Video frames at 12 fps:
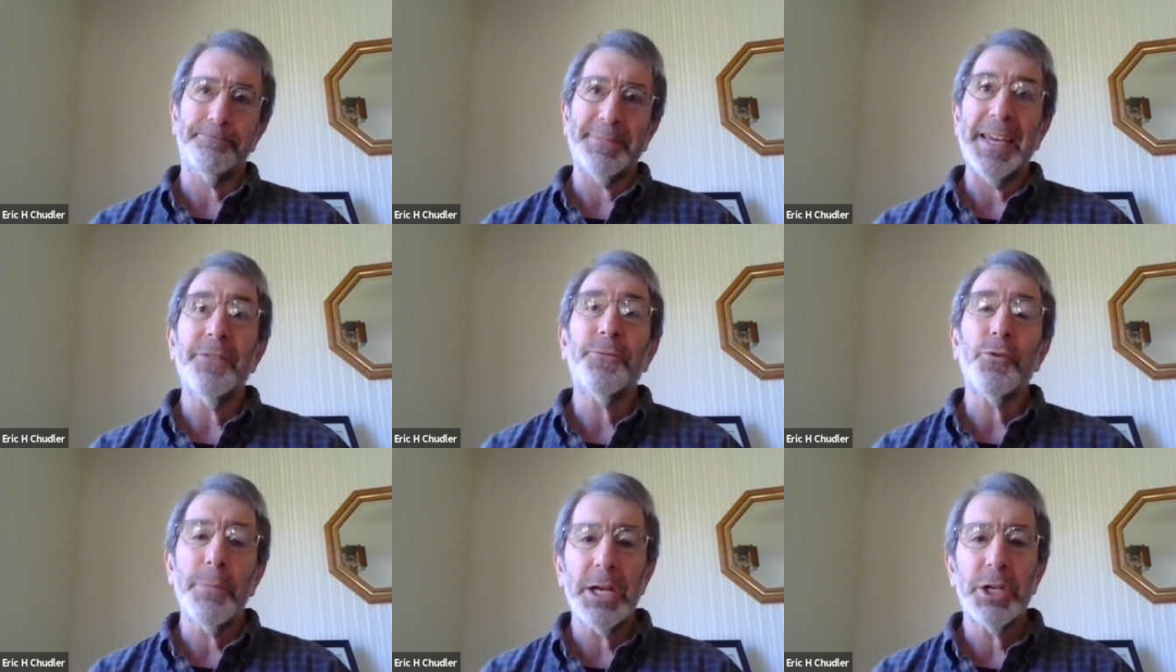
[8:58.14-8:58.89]

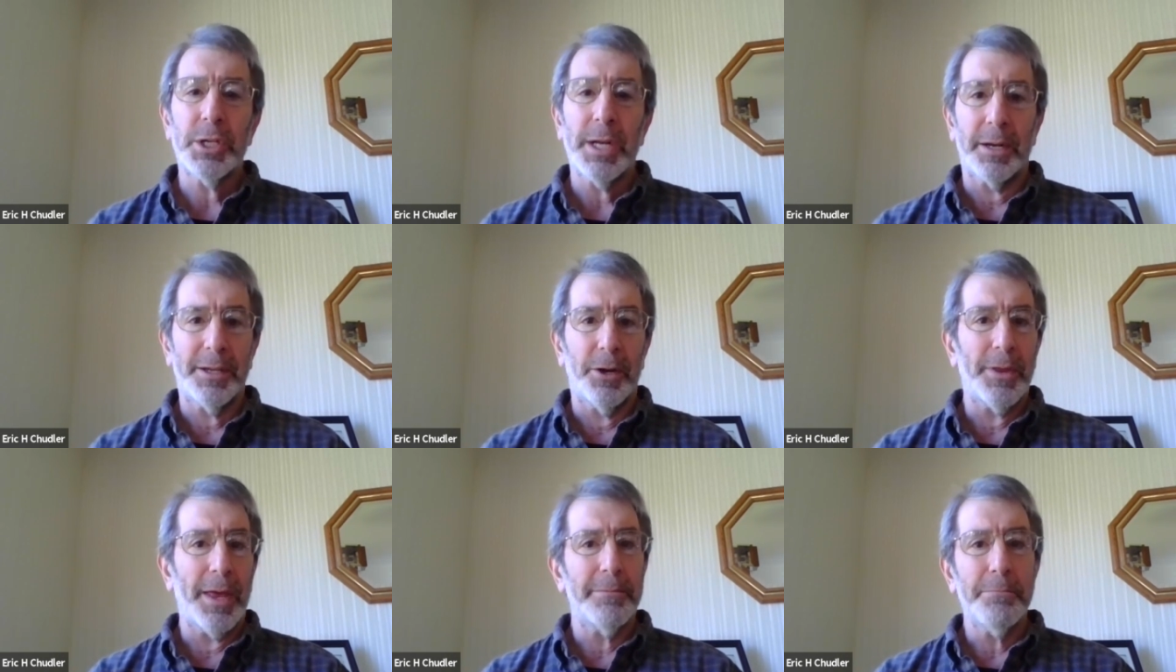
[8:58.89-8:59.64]
information out there
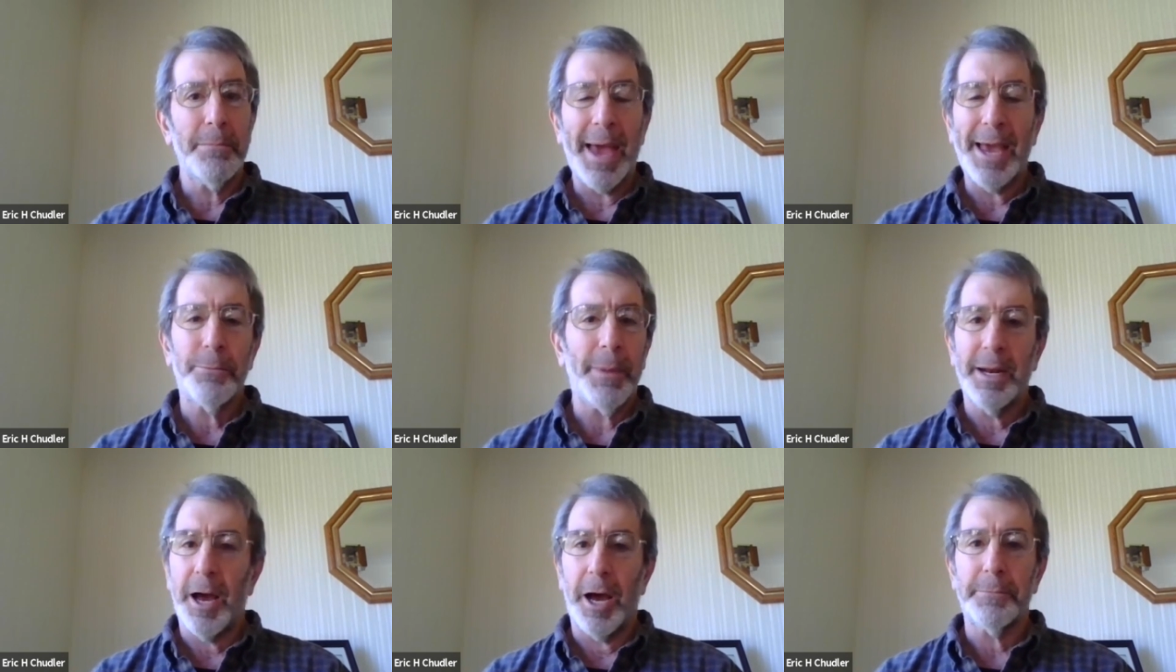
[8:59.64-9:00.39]
that may or
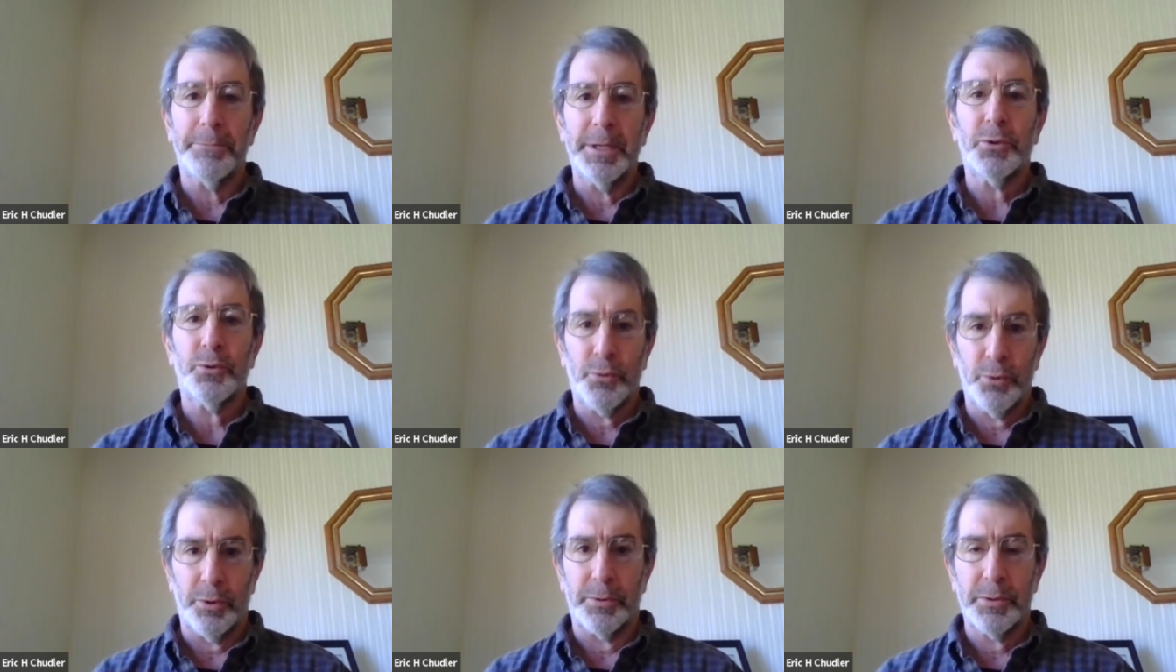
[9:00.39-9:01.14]
may not be
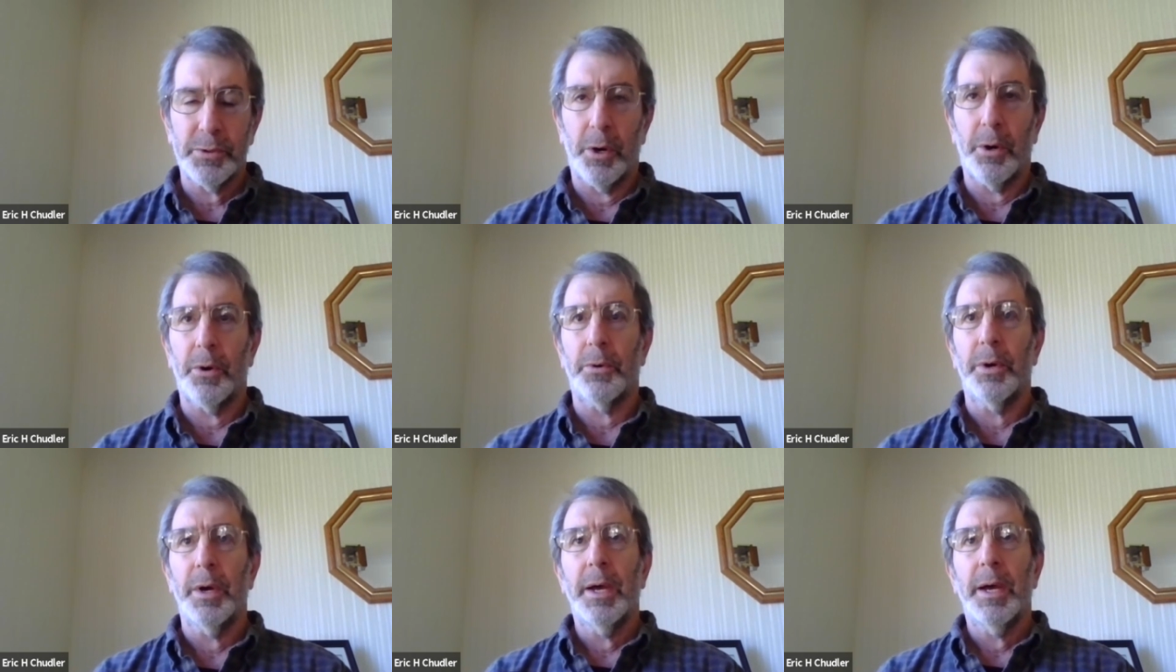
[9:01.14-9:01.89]
true.
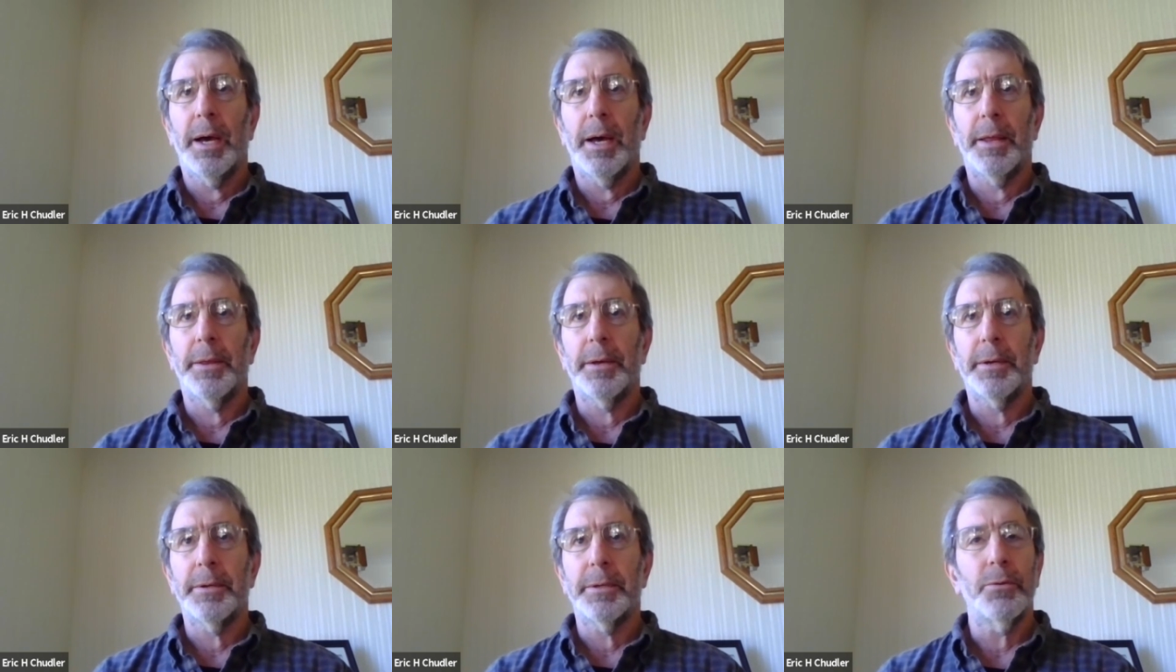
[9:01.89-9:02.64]
So
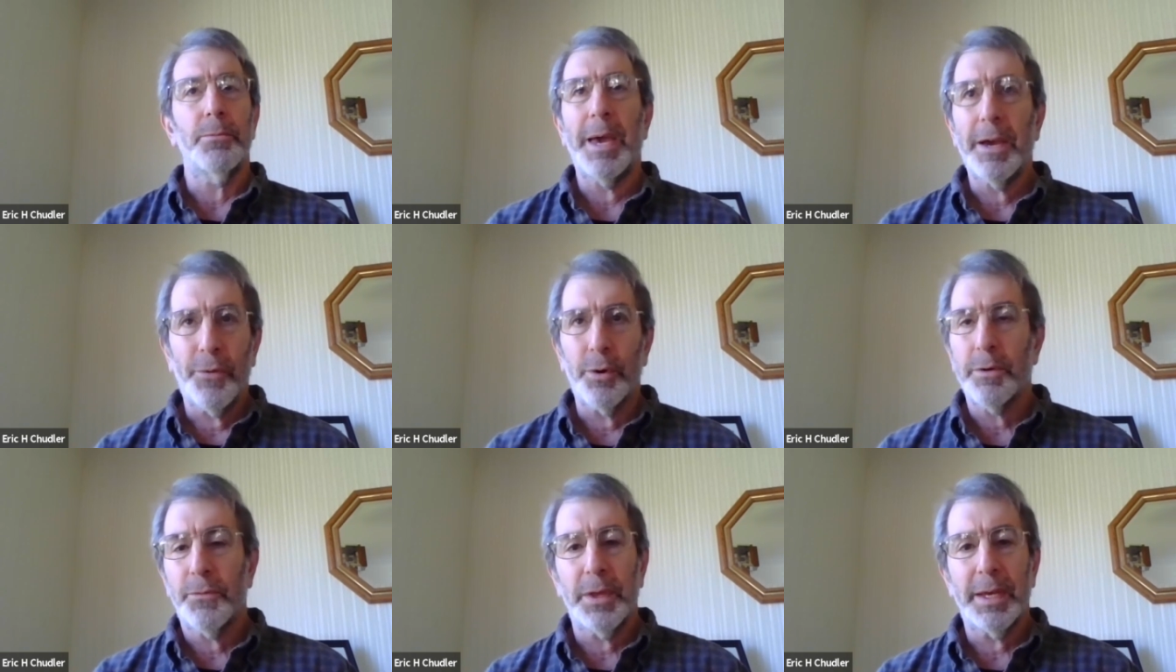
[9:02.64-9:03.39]
you may have
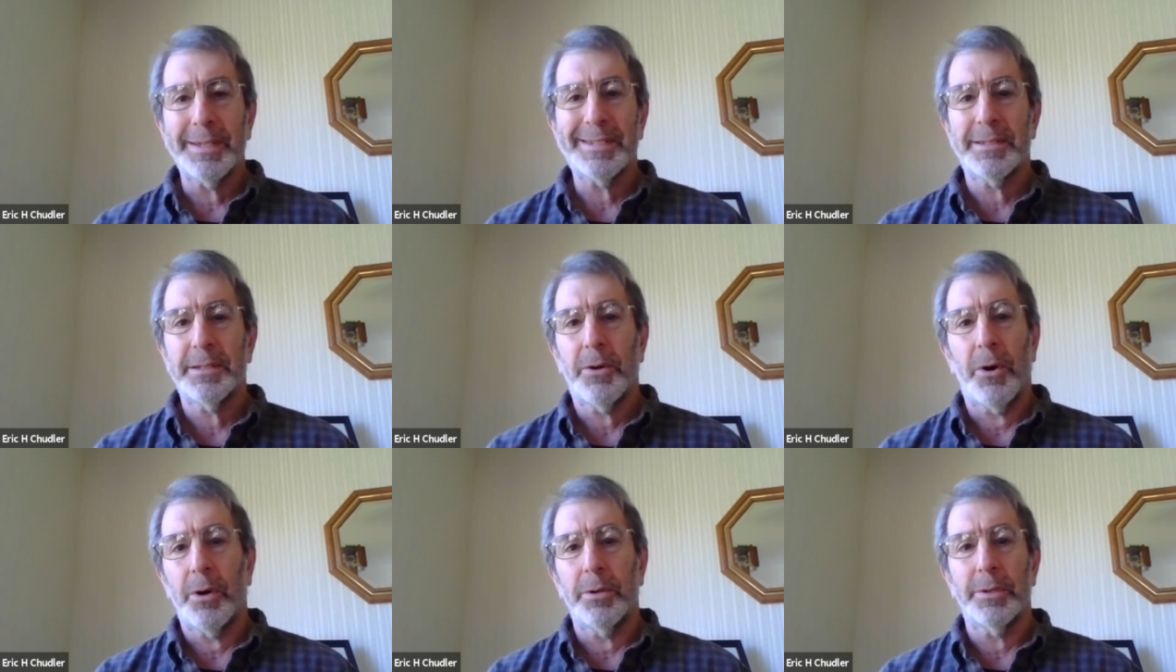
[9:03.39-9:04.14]
heard of things
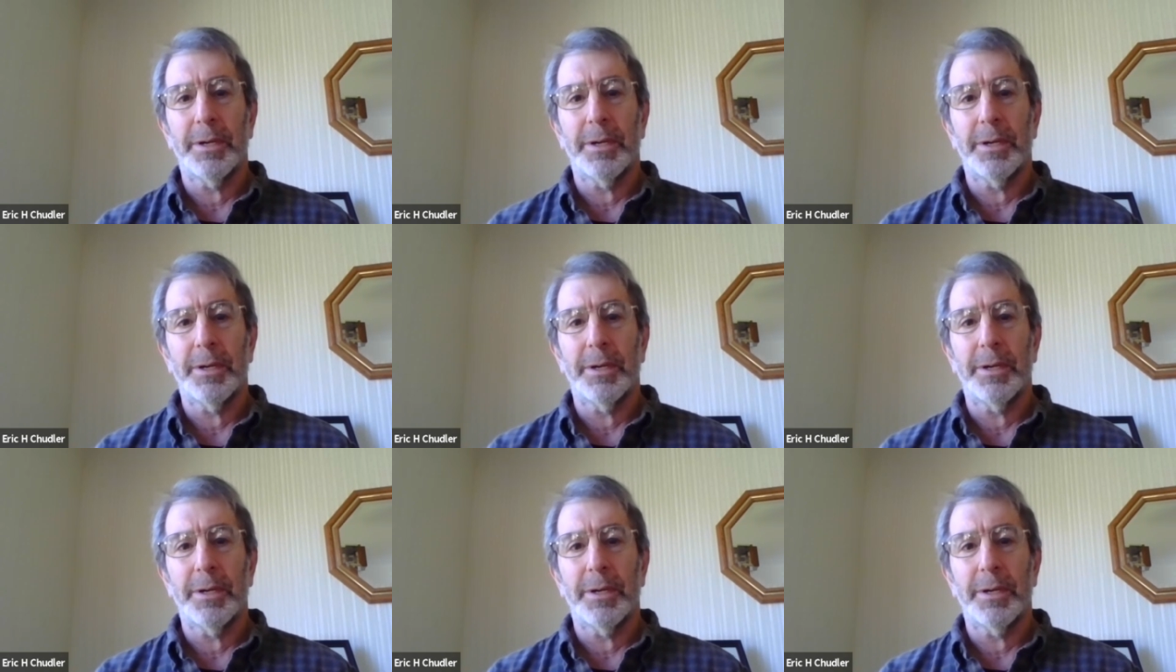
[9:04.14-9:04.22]
called